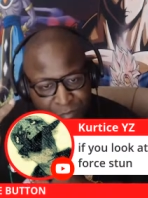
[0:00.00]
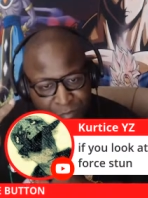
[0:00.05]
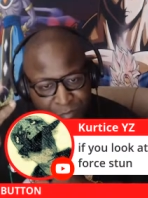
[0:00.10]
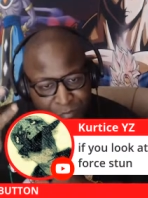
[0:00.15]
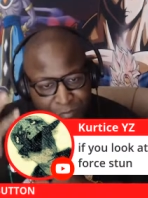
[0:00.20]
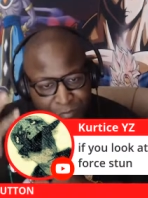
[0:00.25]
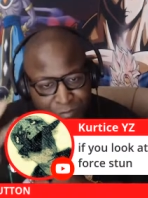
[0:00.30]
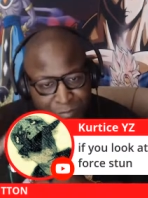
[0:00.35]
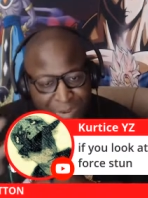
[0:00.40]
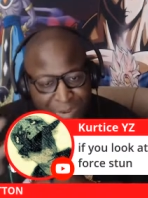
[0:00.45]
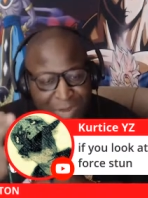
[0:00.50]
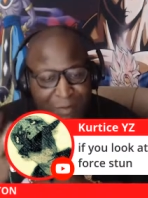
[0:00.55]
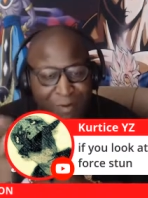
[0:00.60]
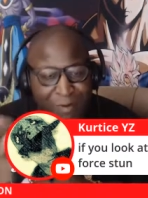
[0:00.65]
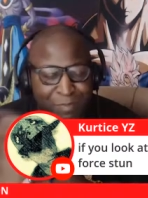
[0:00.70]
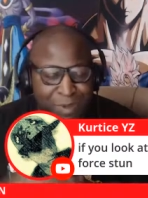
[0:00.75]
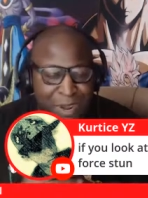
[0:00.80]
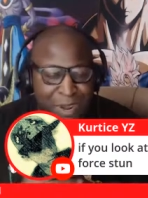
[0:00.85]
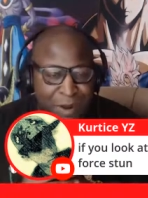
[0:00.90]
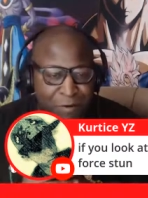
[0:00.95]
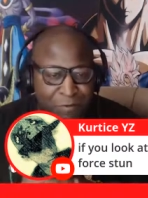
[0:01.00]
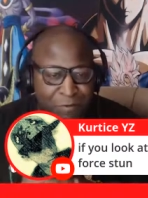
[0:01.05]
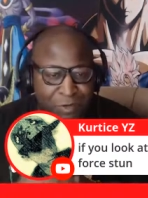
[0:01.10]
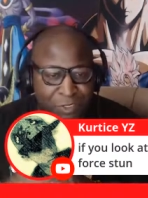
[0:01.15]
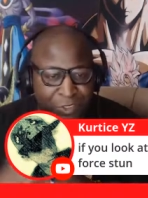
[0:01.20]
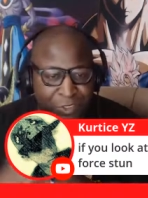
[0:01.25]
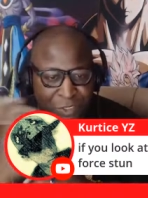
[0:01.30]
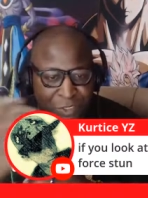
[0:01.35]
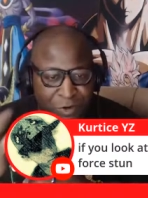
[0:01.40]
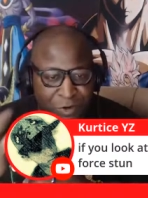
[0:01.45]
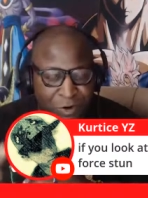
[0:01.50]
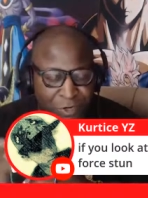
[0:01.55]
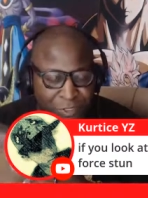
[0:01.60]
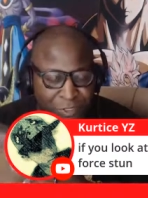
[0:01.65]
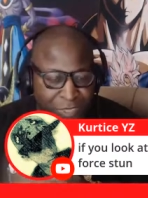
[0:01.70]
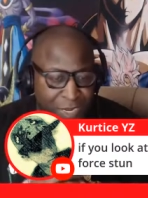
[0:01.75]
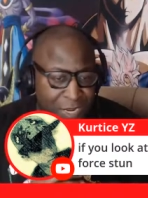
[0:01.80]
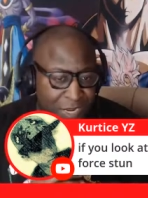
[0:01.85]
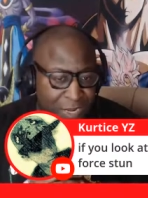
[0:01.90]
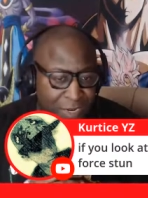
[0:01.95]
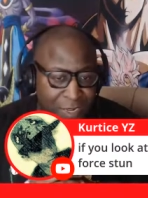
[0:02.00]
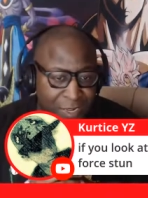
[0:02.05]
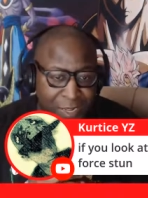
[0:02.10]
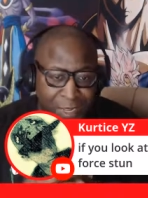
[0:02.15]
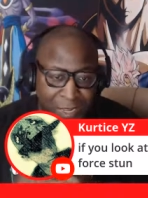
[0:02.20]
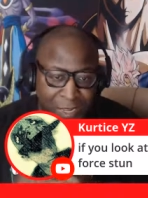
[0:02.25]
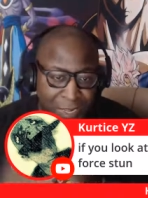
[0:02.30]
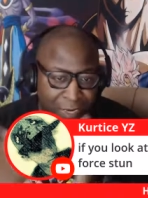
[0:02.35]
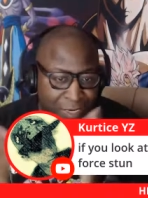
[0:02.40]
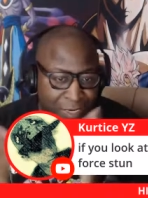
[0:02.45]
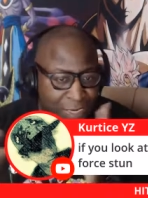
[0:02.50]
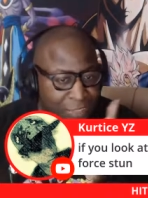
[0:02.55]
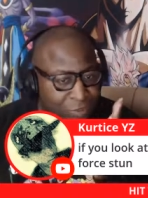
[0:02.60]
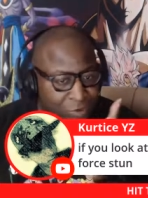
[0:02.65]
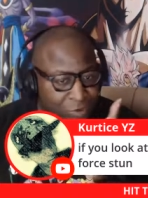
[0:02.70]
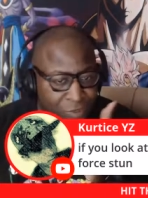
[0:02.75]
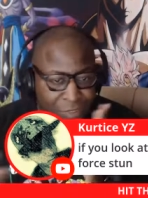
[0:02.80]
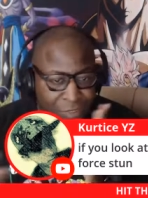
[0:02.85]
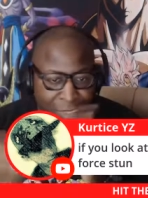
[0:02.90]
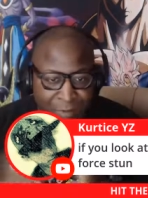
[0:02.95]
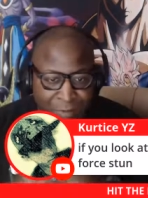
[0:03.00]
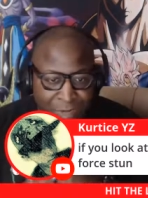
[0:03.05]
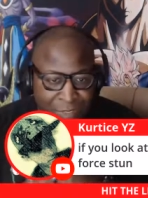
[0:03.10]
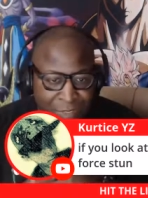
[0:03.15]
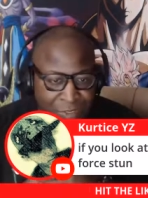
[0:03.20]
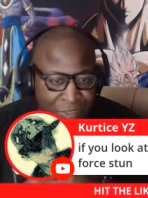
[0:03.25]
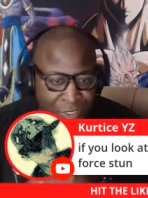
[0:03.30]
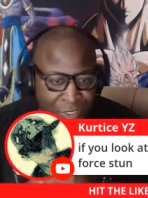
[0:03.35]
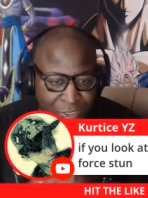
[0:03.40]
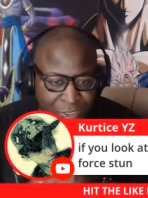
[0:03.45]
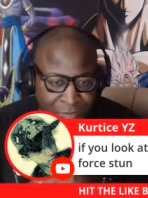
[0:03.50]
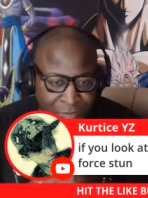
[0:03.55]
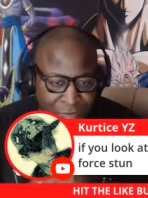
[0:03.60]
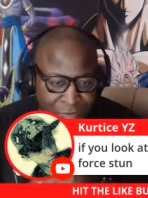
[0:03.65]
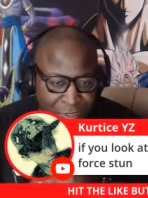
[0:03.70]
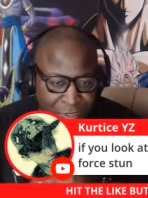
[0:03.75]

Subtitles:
battery power, which is the dark side. That's the only thing that makes sense to me.